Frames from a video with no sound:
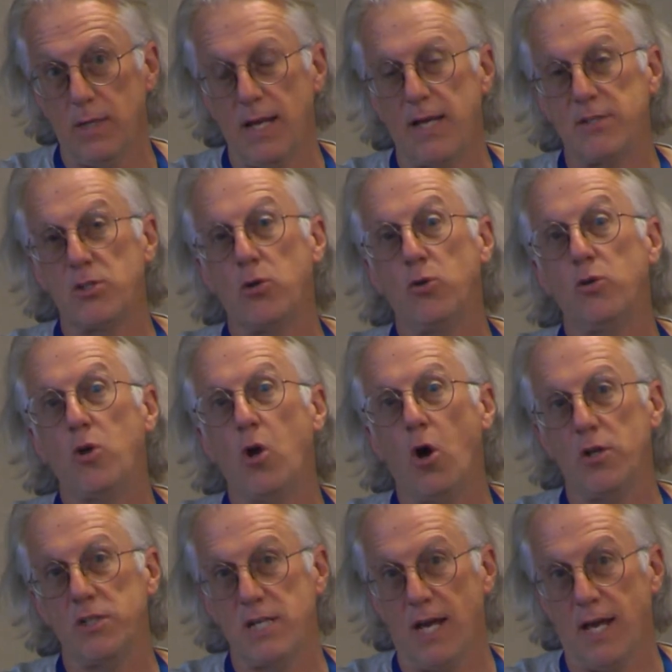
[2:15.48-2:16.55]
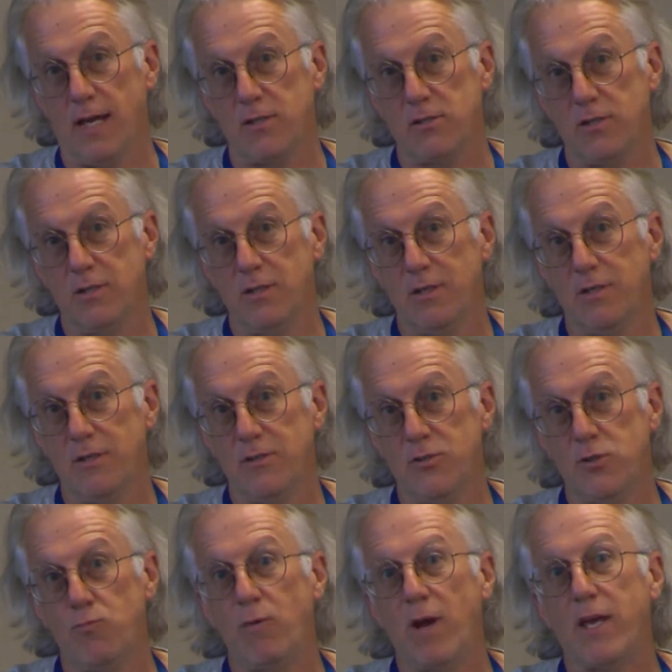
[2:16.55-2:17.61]
and has a good contact,
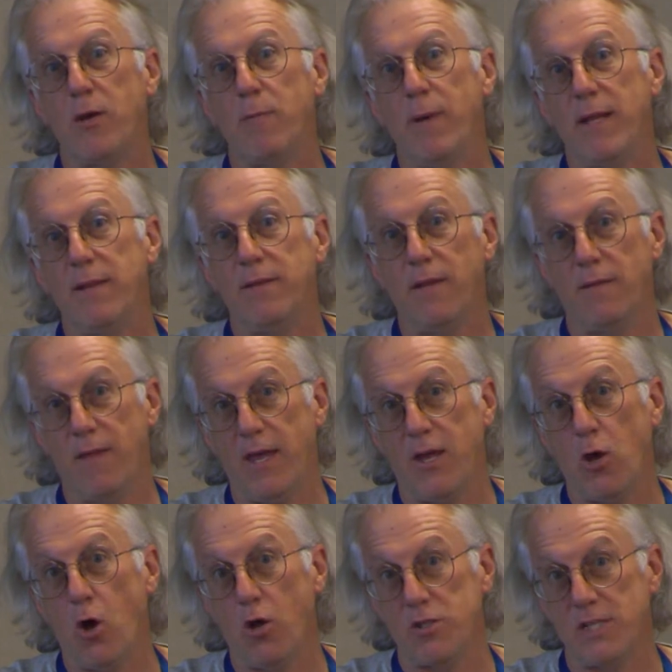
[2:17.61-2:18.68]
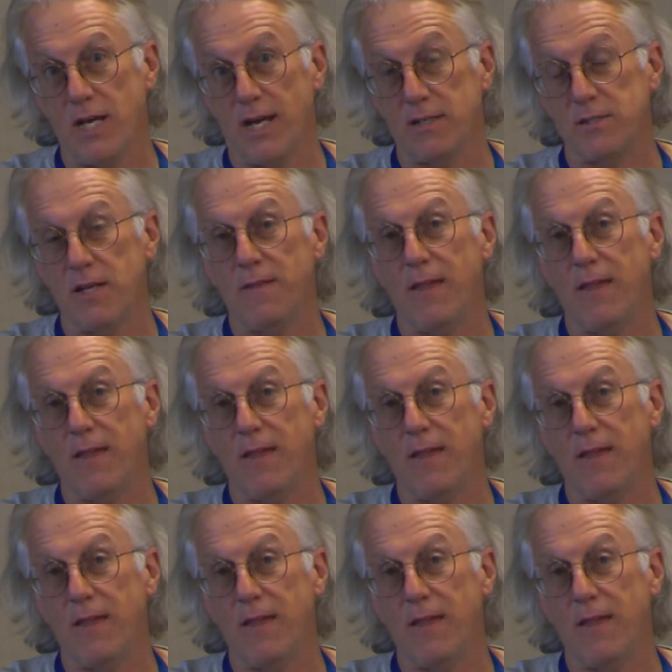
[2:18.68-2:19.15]
to recommend that they contact.